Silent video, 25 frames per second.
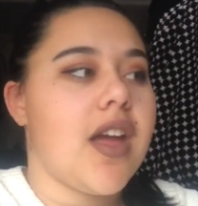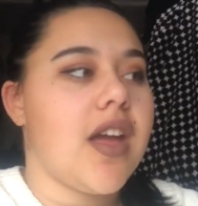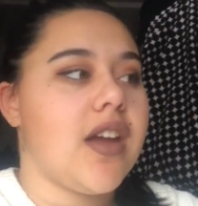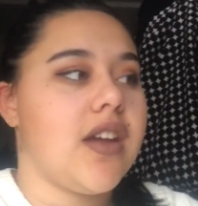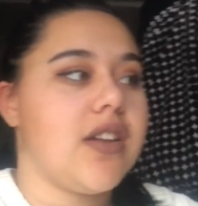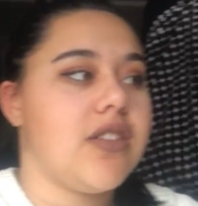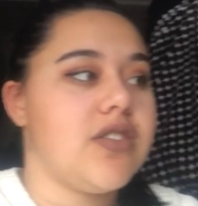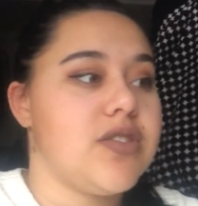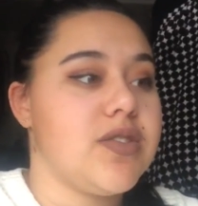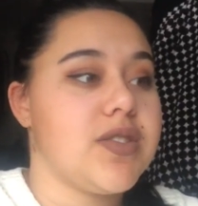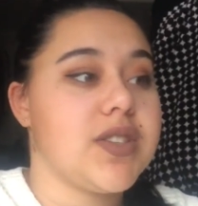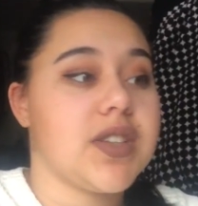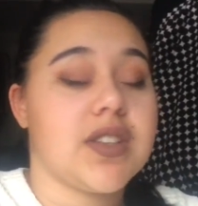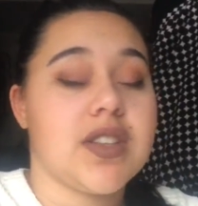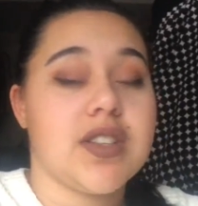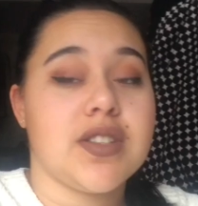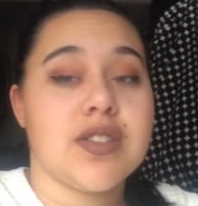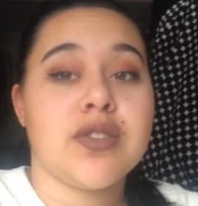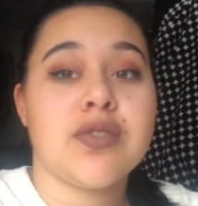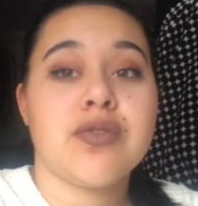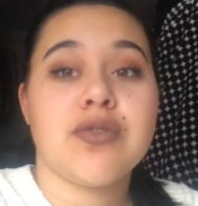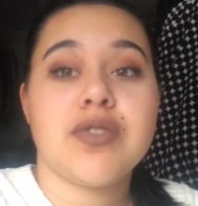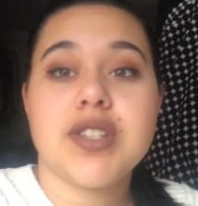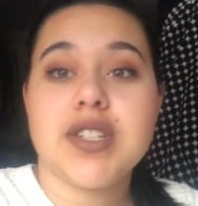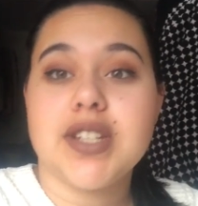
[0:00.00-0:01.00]
and she's like, this
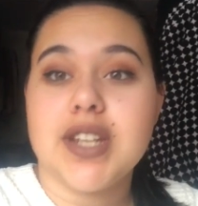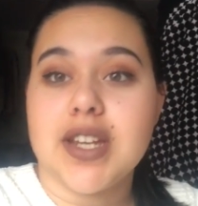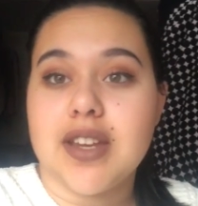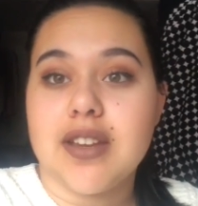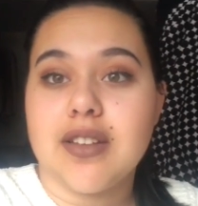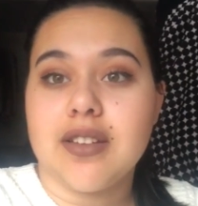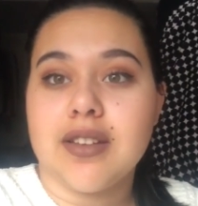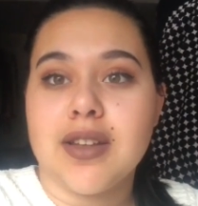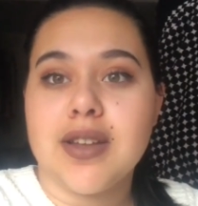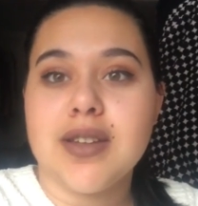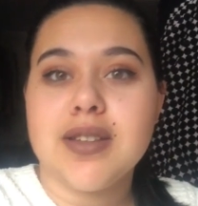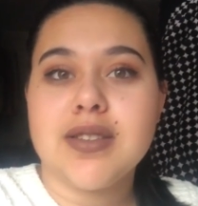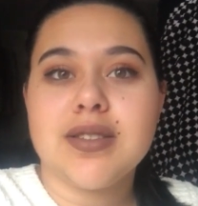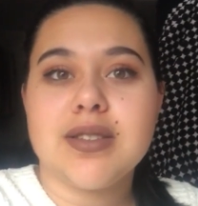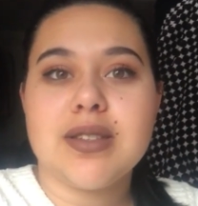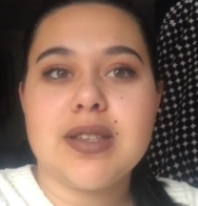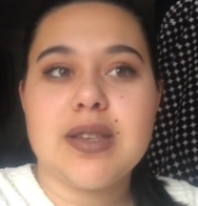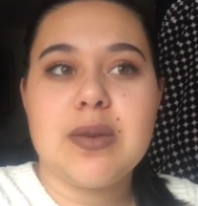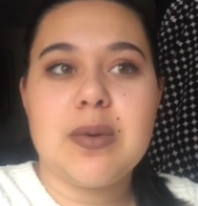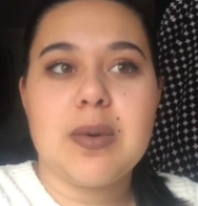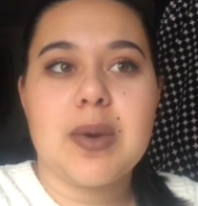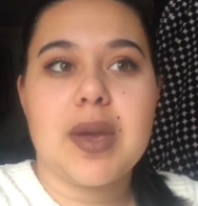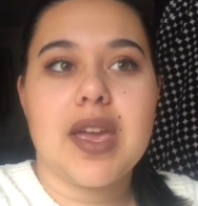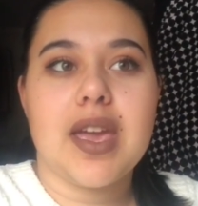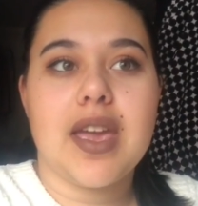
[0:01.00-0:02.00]
is ridiculous,
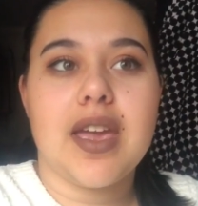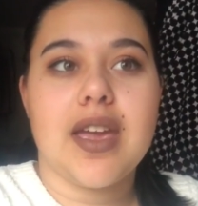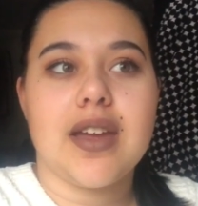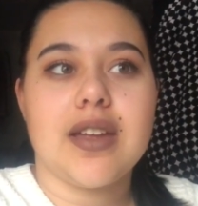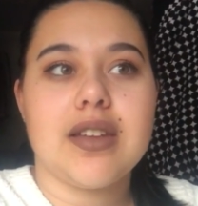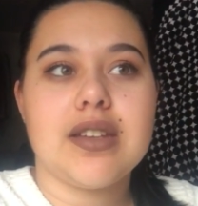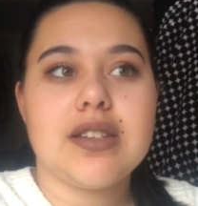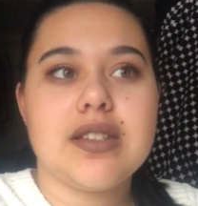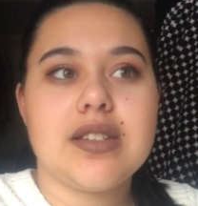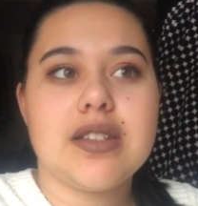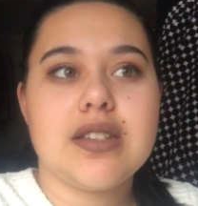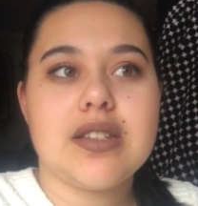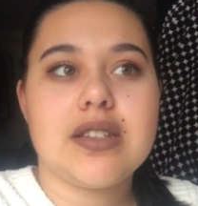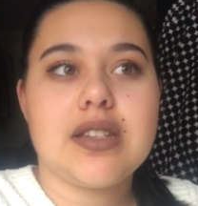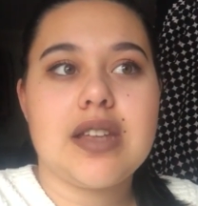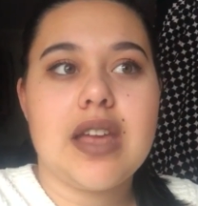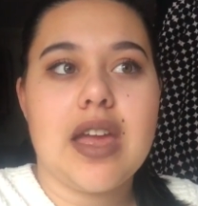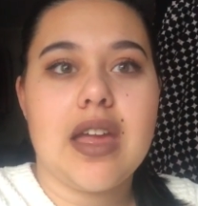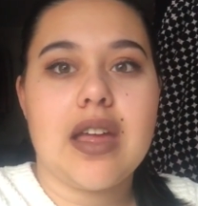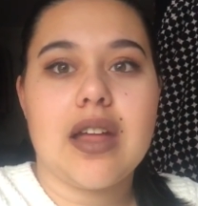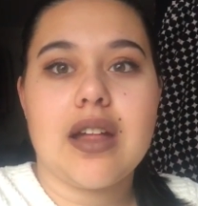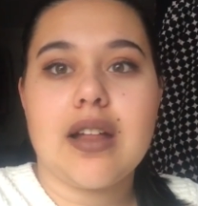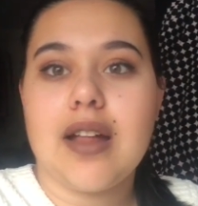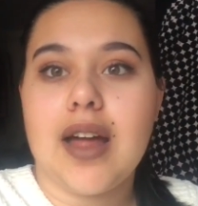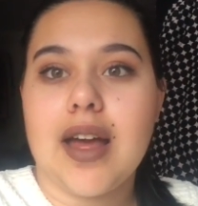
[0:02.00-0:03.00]
you can't
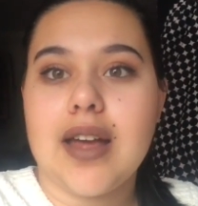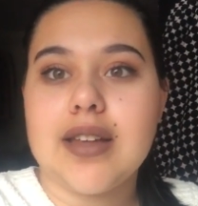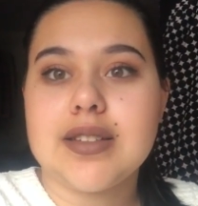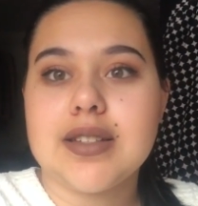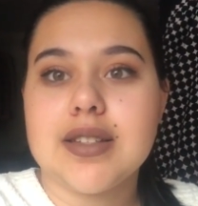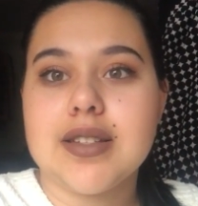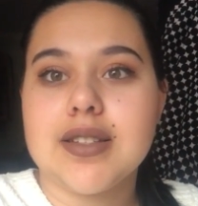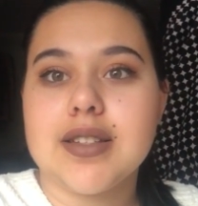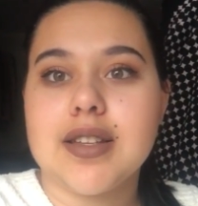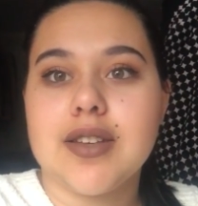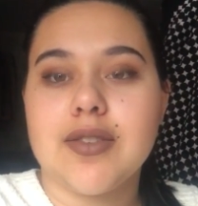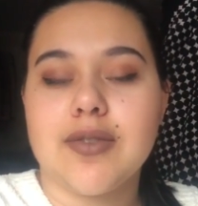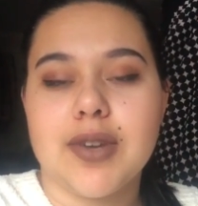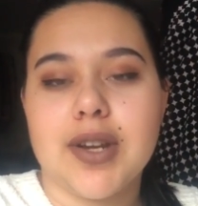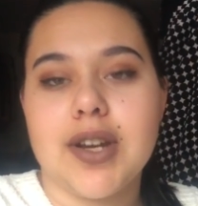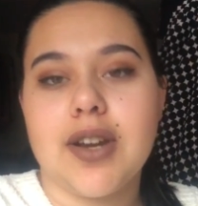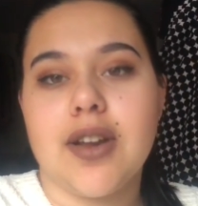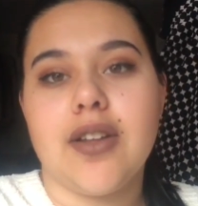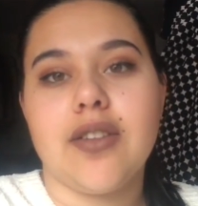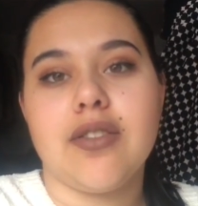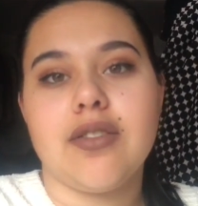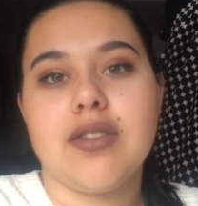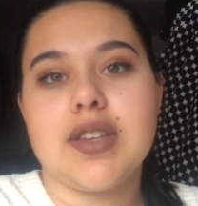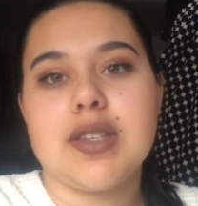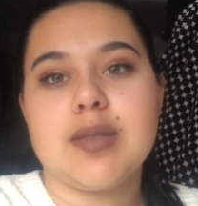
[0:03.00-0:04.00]
take classes and read
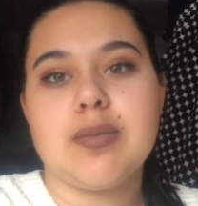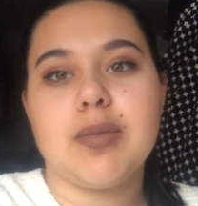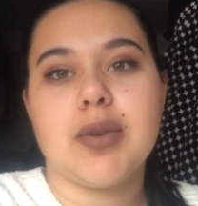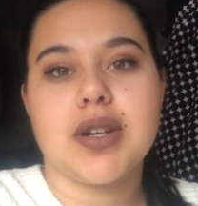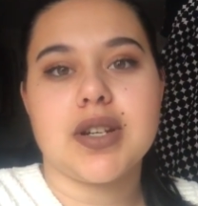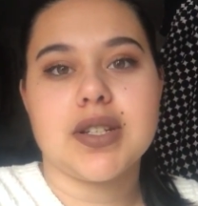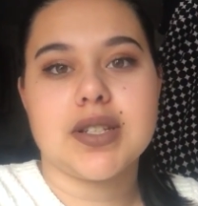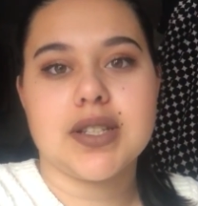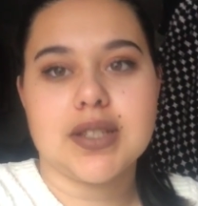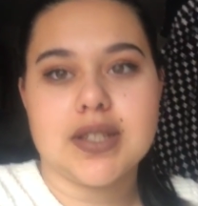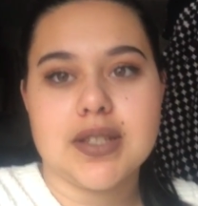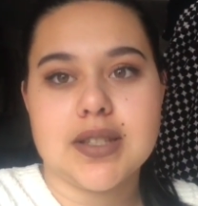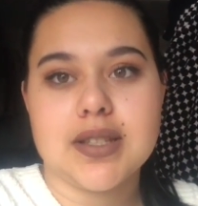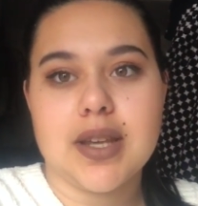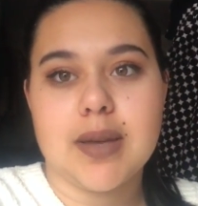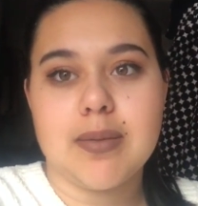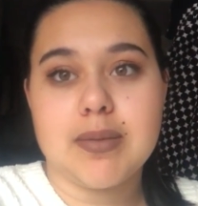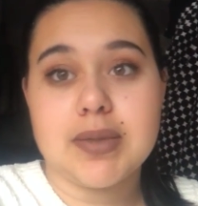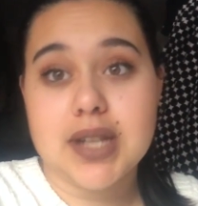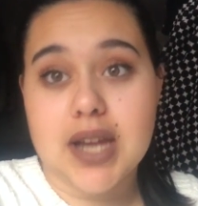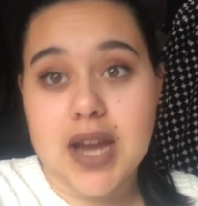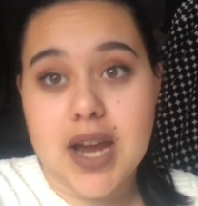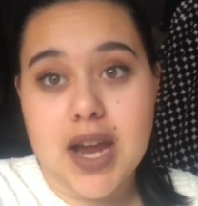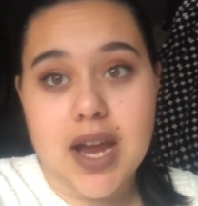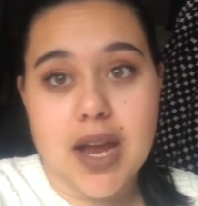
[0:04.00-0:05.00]
all of these books at the same
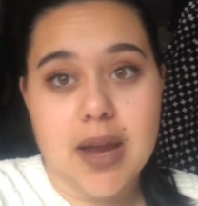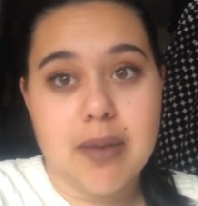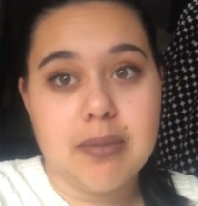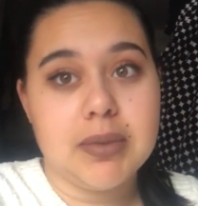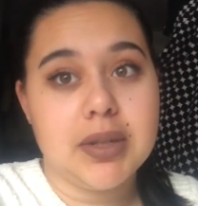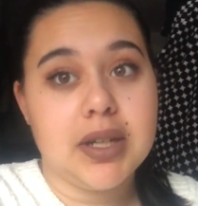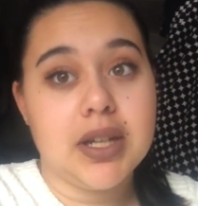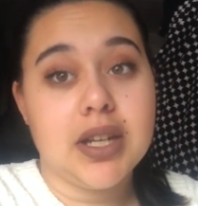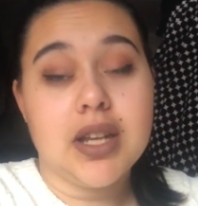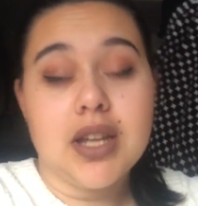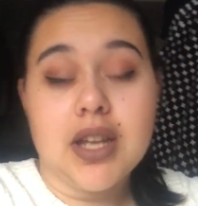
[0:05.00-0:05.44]
time.